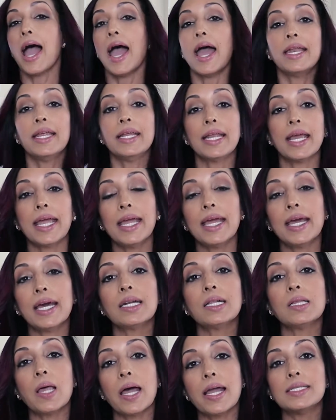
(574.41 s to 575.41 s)
and it
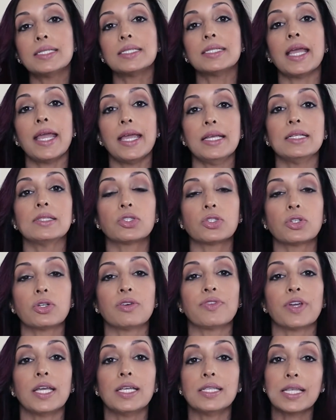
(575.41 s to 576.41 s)
analyzed eight
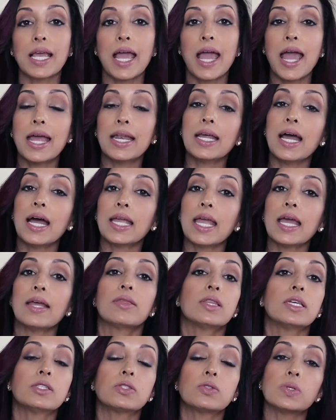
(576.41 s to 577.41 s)
surveys. And
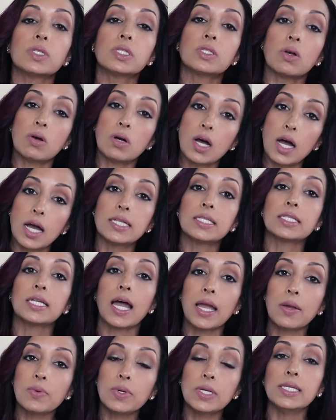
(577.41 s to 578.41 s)
again, this was a
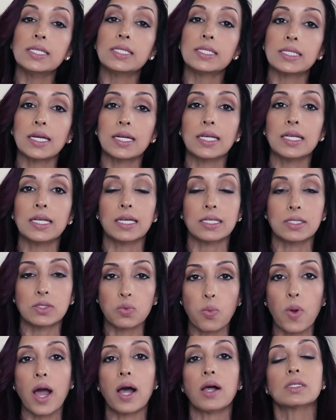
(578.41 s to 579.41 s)
Taiwanese study as
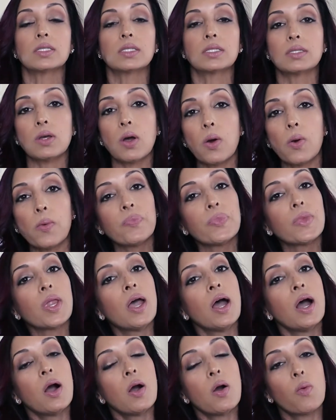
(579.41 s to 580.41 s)
well. So
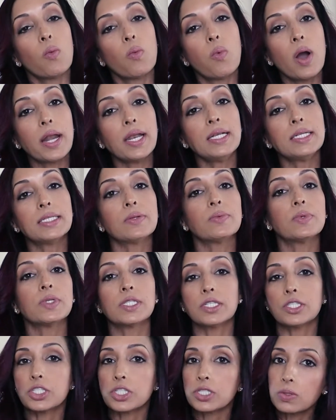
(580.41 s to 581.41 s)
what it did
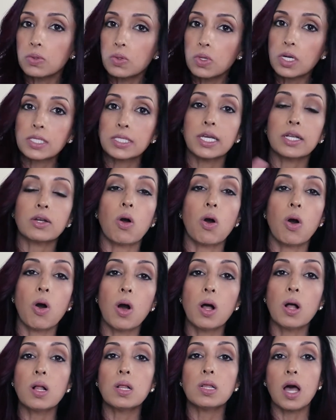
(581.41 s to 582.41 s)
was it just looked at
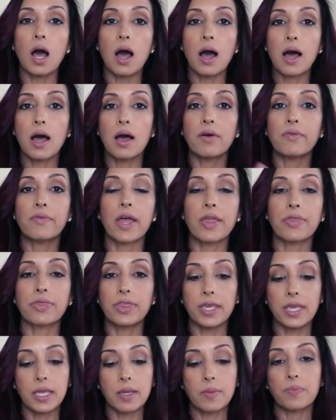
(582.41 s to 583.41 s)
all of
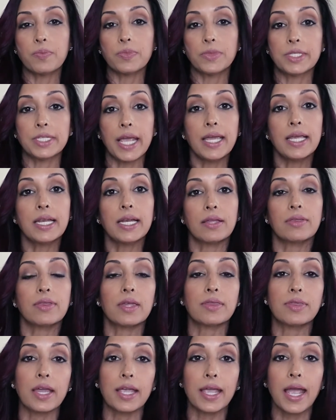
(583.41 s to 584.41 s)
the data
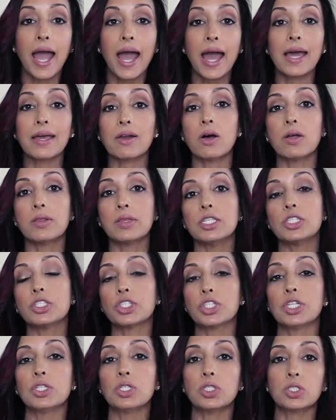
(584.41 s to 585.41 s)
that they had on these
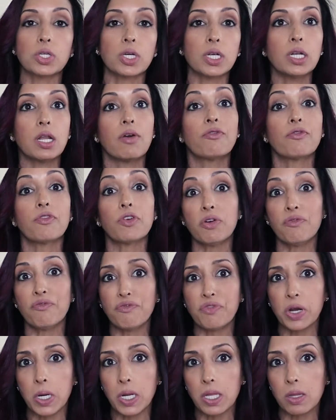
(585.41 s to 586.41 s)
children for a
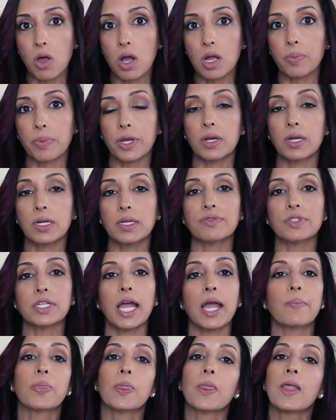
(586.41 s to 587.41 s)
very long period of
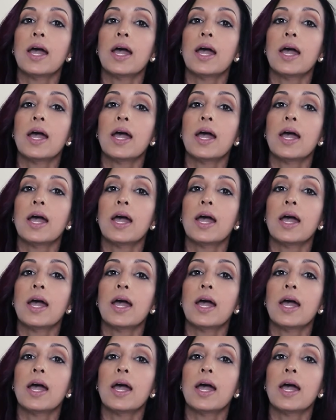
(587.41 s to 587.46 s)
time.